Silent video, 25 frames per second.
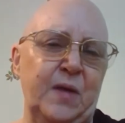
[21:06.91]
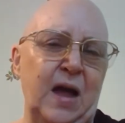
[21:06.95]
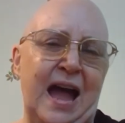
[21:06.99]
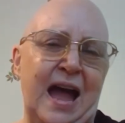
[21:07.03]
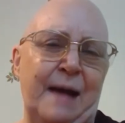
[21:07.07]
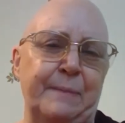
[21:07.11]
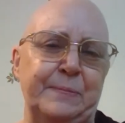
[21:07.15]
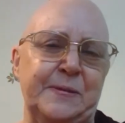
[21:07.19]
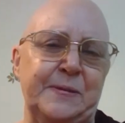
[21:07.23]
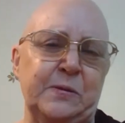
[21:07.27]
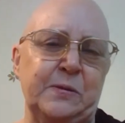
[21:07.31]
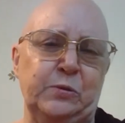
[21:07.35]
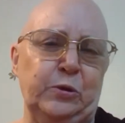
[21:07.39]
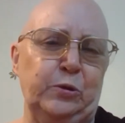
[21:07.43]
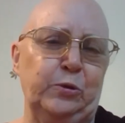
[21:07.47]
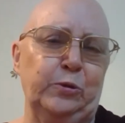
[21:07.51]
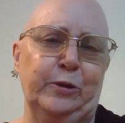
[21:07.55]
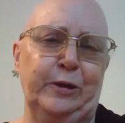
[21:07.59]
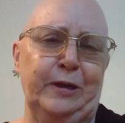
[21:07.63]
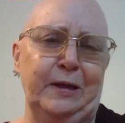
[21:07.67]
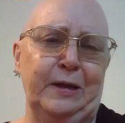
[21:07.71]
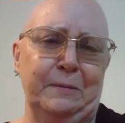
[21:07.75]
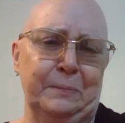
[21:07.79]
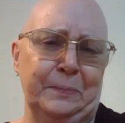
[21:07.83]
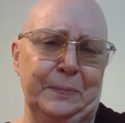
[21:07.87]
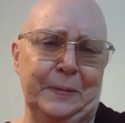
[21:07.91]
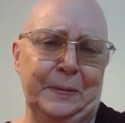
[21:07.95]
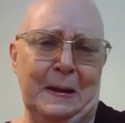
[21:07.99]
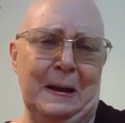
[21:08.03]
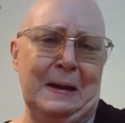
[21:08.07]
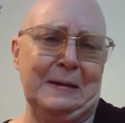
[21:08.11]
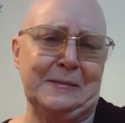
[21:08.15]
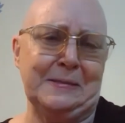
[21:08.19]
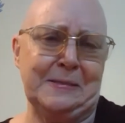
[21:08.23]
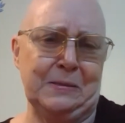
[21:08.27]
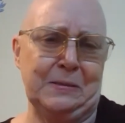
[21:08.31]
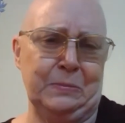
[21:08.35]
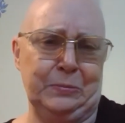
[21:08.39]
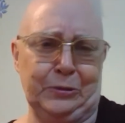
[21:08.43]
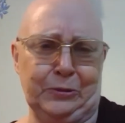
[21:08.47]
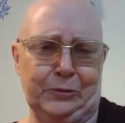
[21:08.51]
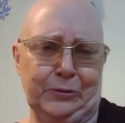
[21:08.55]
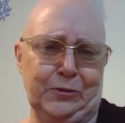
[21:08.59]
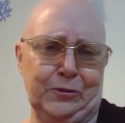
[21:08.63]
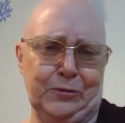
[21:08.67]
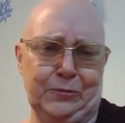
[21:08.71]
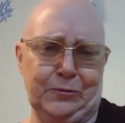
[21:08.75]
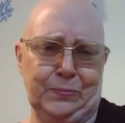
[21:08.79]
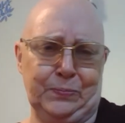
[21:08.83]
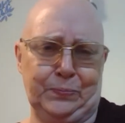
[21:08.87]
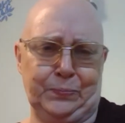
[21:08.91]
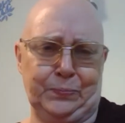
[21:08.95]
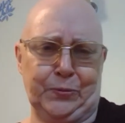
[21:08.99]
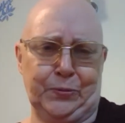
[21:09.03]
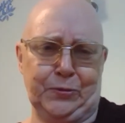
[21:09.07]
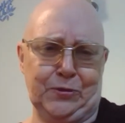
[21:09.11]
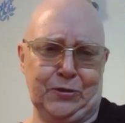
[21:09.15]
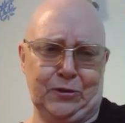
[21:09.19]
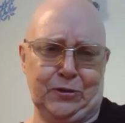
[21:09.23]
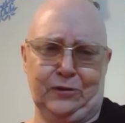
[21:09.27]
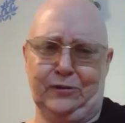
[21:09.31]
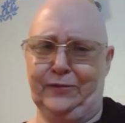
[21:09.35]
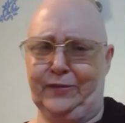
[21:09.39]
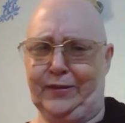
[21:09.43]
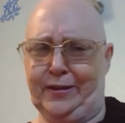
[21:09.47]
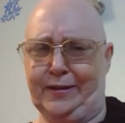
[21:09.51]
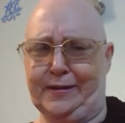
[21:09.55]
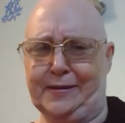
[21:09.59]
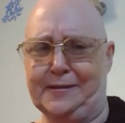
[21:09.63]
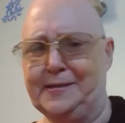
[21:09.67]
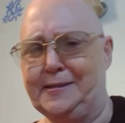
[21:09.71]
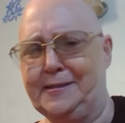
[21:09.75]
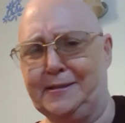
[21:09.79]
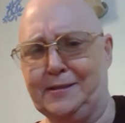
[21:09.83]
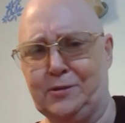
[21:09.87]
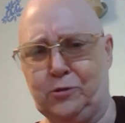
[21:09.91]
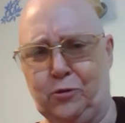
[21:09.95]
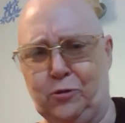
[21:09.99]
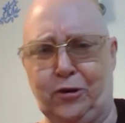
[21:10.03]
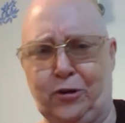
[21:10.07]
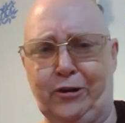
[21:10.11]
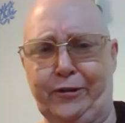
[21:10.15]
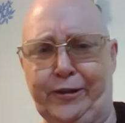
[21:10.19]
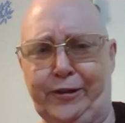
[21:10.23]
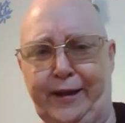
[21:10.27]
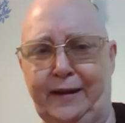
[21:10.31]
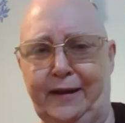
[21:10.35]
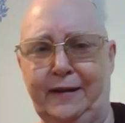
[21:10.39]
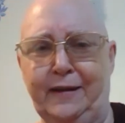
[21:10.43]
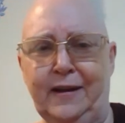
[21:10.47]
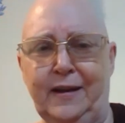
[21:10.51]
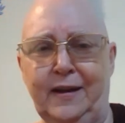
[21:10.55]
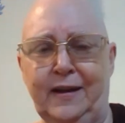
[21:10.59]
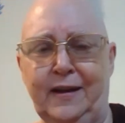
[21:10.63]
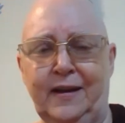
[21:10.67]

absolutely impossible to preserve this orally.